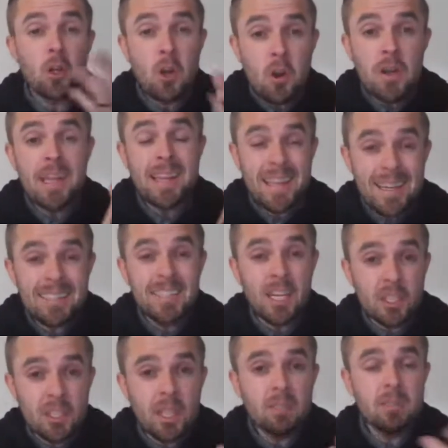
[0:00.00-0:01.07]
Could he get a
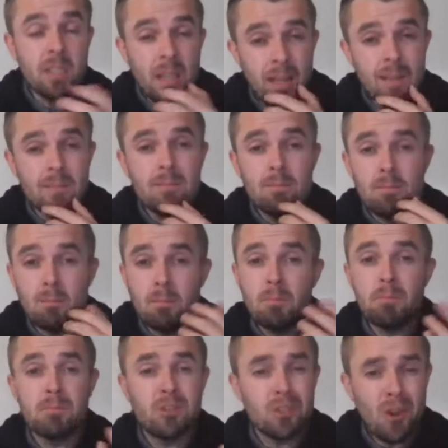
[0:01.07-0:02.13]
touchdown today?
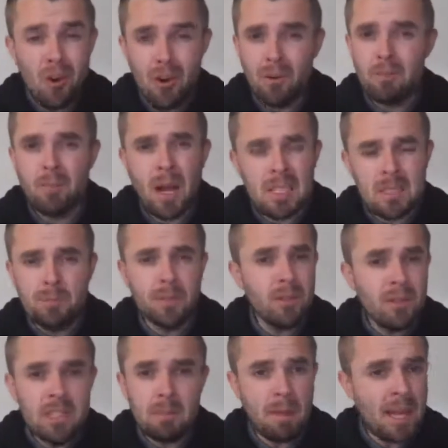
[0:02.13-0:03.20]
Sure,
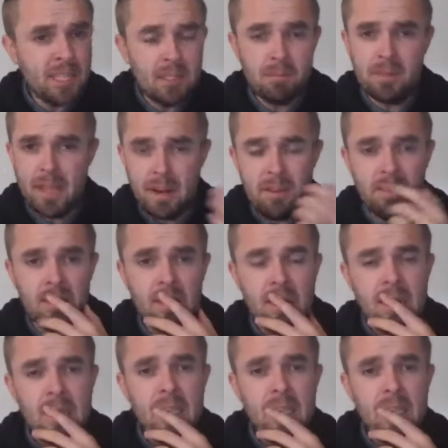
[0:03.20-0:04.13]
possibility. The matchup's there.